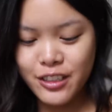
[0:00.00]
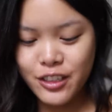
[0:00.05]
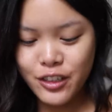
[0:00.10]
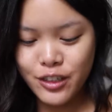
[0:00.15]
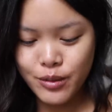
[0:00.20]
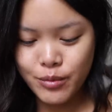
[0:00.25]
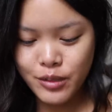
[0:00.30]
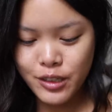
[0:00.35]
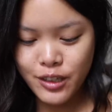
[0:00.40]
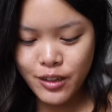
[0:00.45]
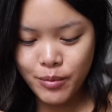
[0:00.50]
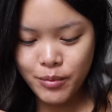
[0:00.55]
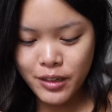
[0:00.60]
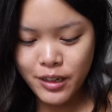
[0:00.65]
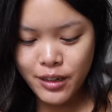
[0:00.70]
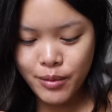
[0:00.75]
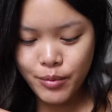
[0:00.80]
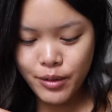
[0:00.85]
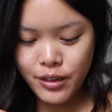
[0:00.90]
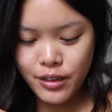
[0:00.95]
the tube, so I'm
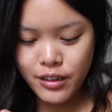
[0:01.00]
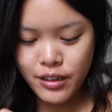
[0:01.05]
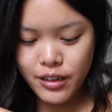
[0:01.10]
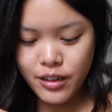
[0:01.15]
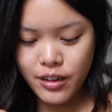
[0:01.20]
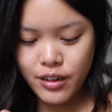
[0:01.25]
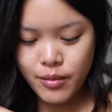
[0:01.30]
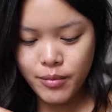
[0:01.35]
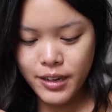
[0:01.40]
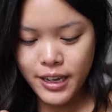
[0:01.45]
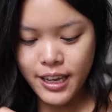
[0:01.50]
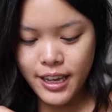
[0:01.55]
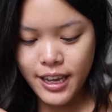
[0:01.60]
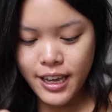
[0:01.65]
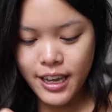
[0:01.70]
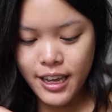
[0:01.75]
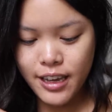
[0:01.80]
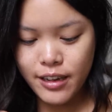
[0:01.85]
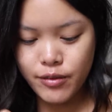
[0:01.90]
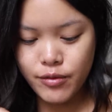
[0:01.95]
gonna put it on my
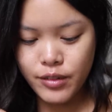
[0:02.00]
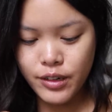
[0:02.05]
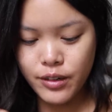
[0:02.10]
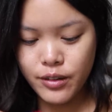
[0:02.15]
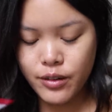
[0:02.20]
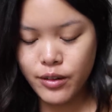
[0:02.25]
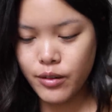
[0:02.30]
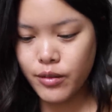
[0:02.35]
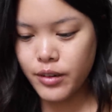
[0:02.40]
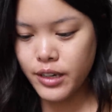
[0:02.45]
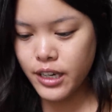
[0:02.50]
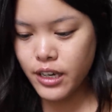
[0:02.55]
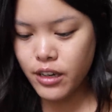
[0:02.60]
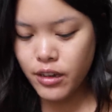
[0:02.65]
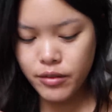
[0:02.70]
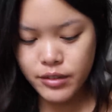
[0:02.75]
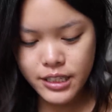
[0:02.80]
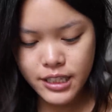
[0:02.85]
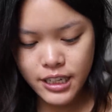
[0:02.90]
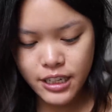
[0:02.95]
hand real quick.
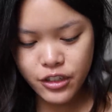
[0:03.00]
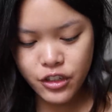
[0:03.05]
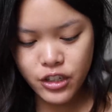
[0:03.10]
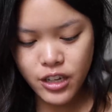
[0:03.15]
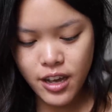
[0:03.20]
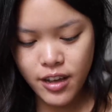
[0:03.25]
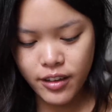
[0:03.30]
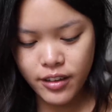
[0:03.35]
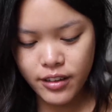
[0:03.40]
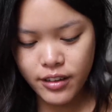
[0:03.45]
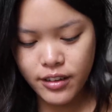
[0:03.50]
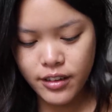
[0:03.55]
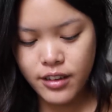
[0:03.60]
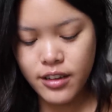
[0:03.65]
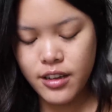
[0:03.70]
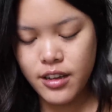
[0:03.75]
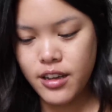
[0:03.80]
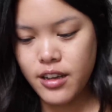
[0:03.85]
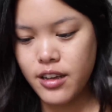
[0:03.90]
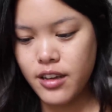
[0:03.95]
Oh, it's like a gel.
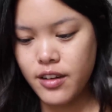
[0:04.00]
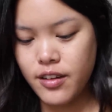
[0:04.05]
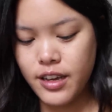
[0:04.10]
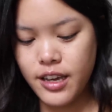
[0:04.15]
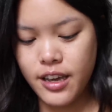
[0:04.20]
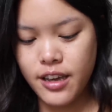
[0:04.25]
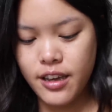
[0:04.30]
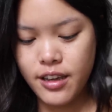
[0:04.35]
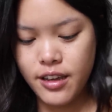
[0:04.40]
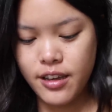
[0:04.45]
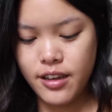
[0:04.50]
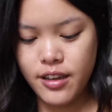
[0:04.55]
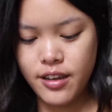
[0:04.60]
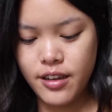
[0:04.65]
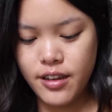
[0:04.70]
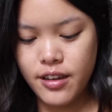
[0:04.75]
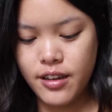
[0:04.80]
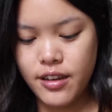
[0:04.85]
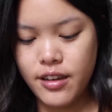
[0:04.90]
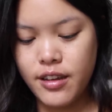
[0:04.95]
Okay,
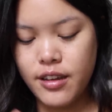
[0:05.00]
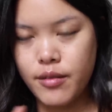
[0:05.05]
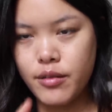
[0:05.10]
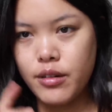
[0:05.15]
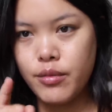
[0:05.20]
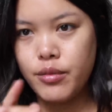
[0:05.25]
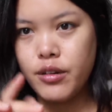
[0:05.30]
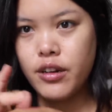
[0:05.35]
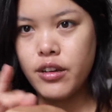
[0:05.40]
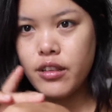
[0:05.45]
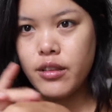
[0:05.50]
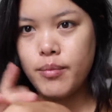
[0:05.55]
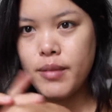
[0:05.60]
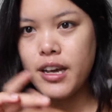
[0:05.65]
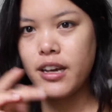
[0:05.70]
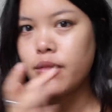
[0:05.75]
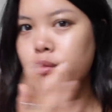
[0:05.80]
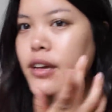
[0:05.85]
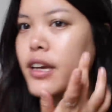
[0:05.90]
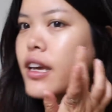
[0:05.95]
I'm gonna put it on the
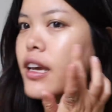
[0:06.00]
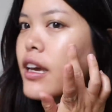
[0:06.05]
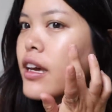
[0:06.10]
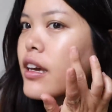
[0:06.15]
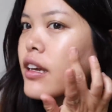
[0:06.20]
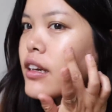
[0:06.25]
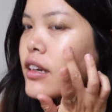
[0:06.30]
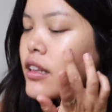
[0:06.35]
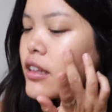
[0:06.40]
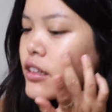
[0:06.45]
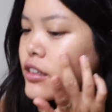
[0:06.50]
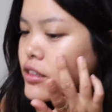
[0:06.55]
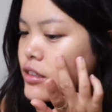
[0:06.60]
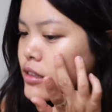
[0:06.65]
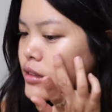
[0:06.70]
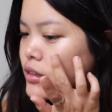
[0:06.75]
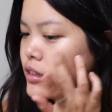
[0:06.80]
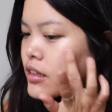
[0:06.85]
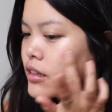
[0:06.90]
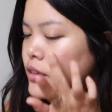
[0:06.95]
back of my hand and then
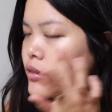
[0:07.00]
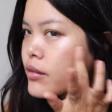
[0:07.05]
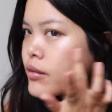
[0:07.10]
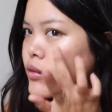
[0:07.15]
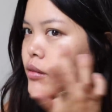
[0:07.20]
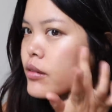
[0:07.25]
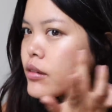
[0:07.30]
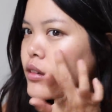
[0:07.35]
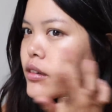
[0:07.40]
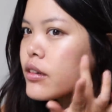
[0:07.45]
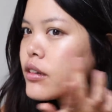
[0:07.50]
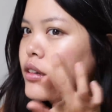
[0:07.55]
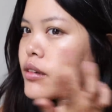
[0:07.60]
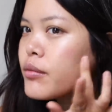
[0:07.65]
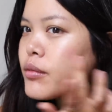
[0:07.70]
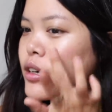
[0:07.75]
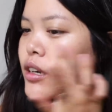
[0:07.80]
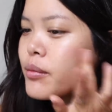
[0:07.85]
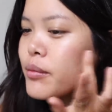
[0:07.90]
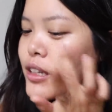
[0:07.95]
just kind of
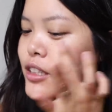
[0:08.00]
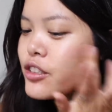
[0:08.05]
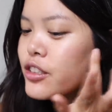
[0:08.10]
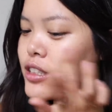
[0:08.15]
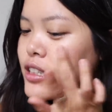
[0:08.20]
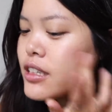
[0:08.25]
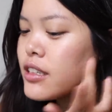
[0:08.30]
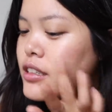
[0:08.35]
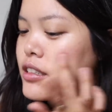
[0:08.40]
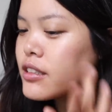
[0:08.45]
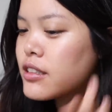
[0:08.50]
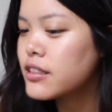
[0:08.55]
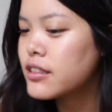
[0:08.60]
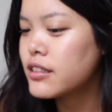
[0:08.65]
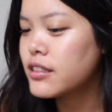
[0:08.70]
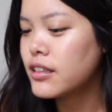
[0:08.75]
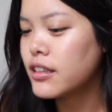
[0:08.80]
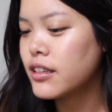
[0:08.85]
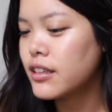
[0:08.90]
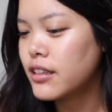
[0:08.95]
put on my
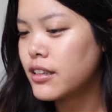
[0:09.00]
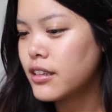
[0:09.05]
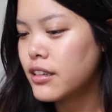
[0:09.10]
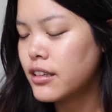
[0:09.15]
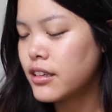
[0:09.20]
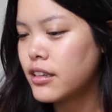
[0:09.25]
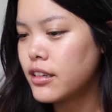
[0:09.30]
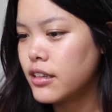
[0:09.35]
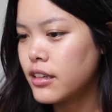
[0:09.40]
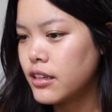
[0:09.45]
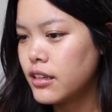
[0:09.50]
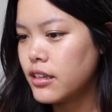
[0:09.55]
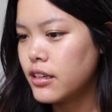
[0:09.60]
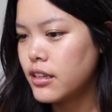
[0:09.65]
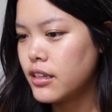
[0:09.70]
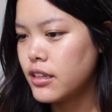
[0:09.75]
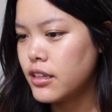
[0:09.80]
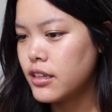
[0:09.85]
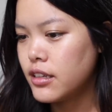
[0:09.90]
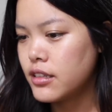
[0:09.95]
cheeks.
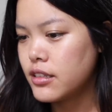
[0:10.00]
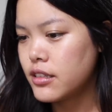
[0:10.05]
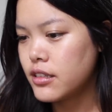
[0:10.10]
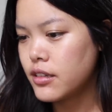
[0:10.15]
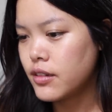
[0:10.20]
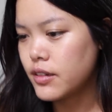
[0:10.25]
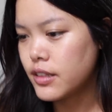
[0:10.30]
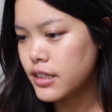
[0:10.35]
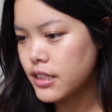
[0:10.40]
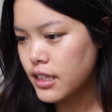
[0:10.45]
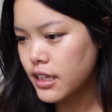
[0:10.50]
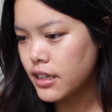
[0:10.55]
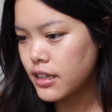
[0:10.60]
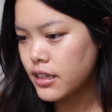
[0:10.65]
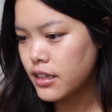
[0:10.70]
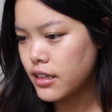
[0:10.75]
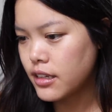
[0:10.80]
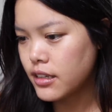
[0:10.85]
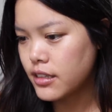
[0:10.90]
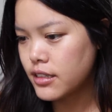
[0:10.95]
So it's like
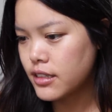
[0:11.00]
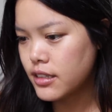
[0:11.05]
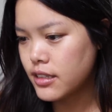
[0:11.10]
a